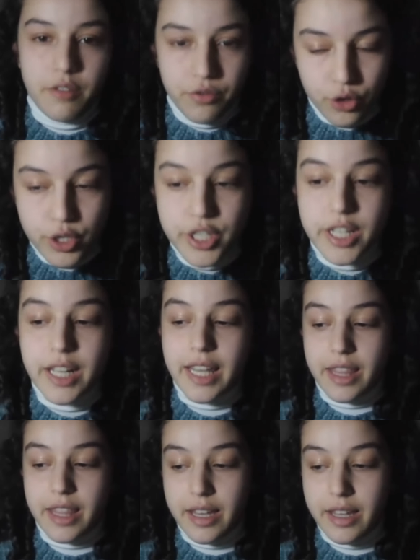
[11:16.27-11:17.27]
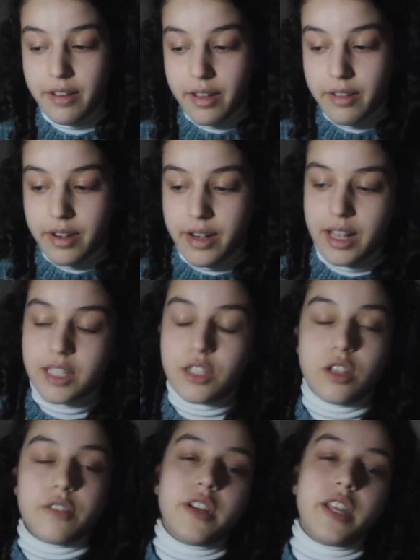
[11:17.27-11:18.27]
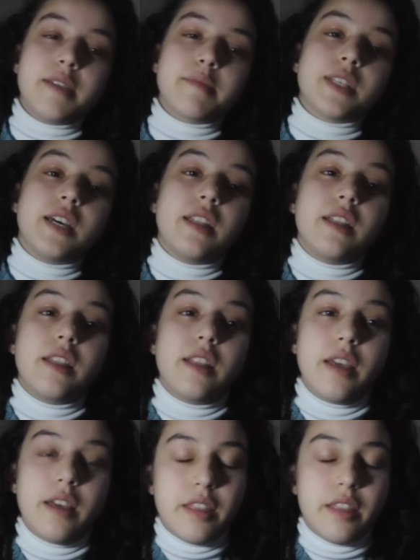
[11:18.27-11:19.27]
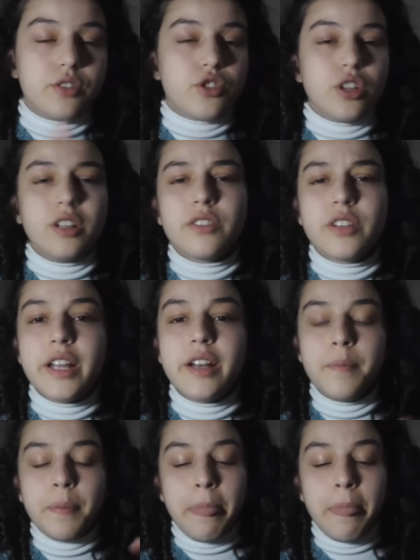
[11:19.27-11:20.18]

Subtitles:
firstly the list of names and the children,